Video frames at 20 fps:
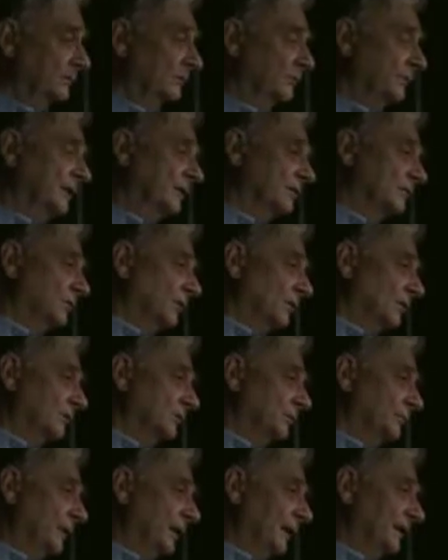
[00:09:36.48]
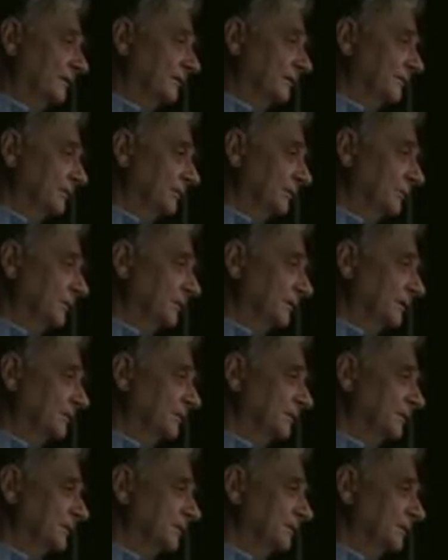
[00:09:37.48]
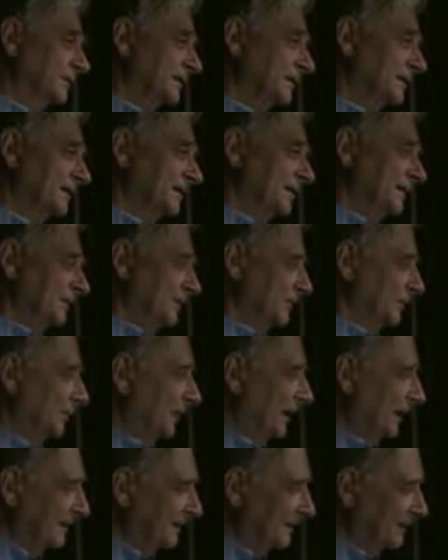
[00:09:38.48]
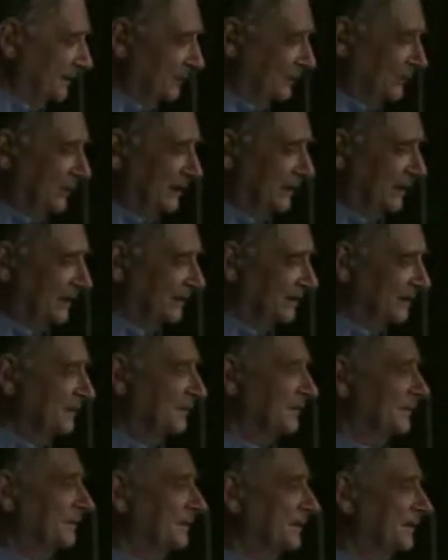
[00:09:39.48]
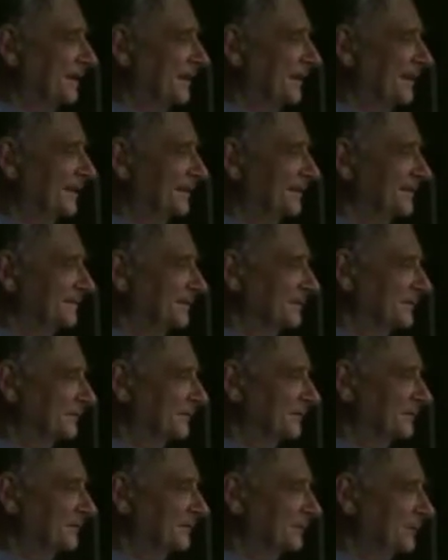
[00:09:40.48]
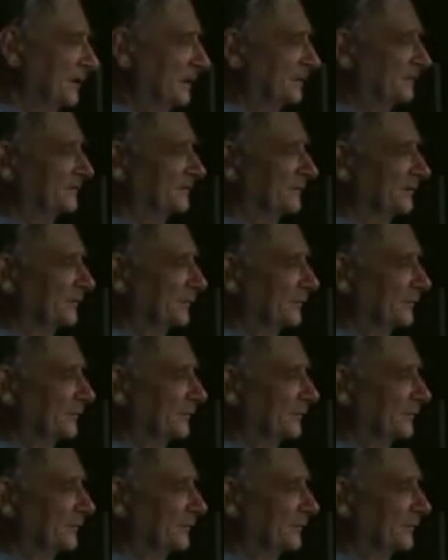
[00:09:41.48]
we could talk to bats if we wanted to. The bat, we can't hear the high squeaks of a